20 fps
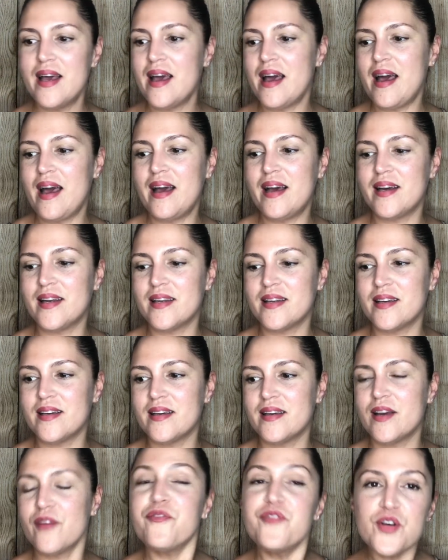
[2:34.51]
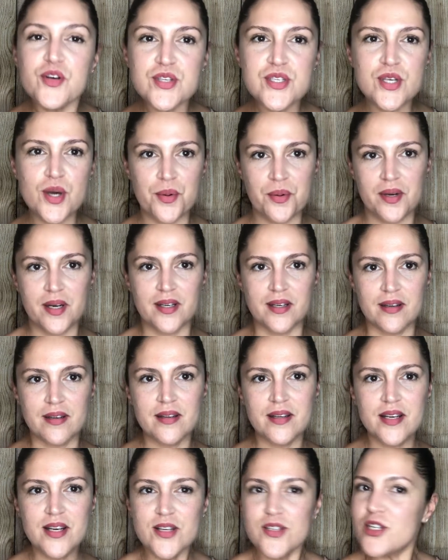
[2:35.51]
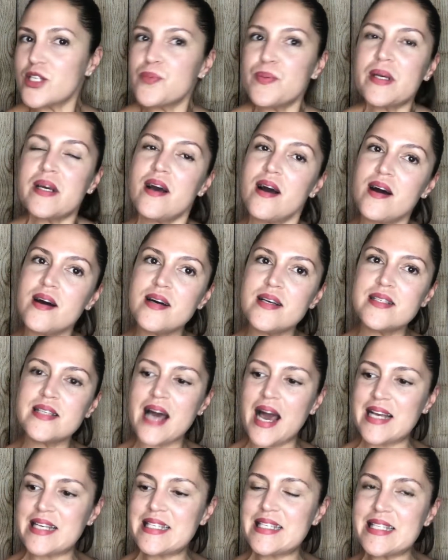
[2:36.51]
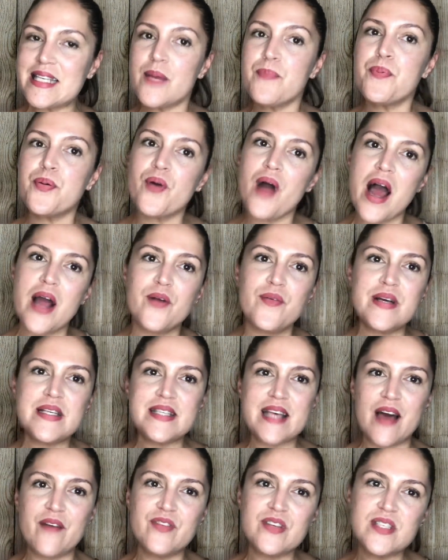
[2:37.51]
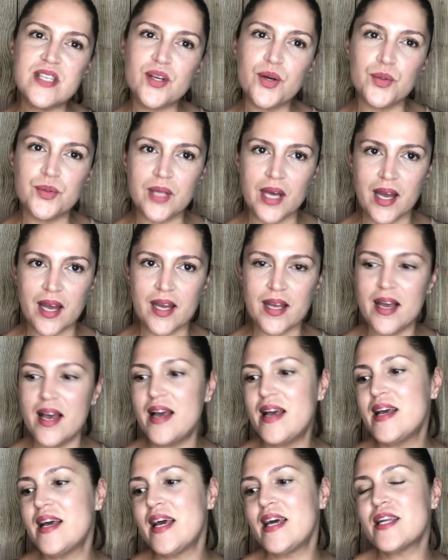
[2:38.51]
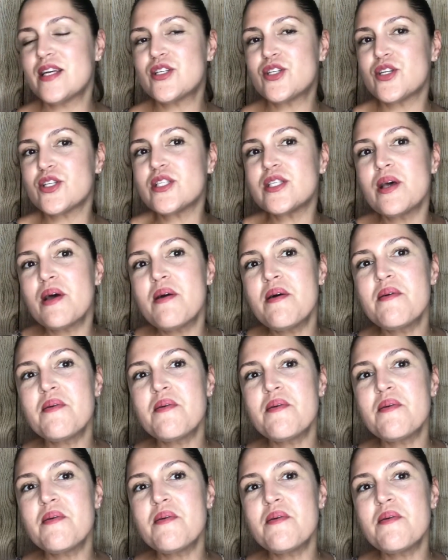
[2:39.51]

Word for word: And it feels so good just because I see progress every single day and it just